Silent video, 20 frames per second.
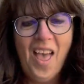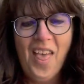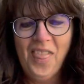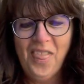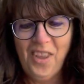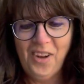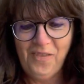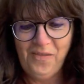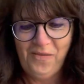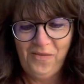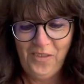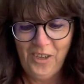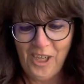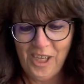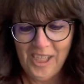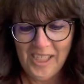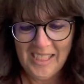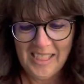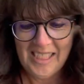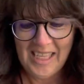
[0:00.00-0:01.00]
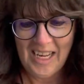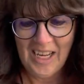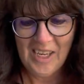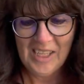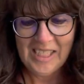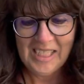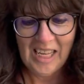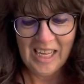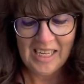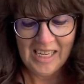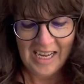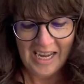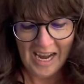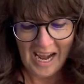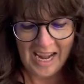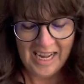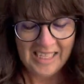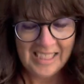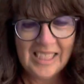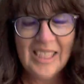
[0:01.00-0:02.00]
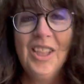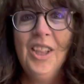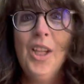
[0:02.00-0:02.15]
The first thing is a nice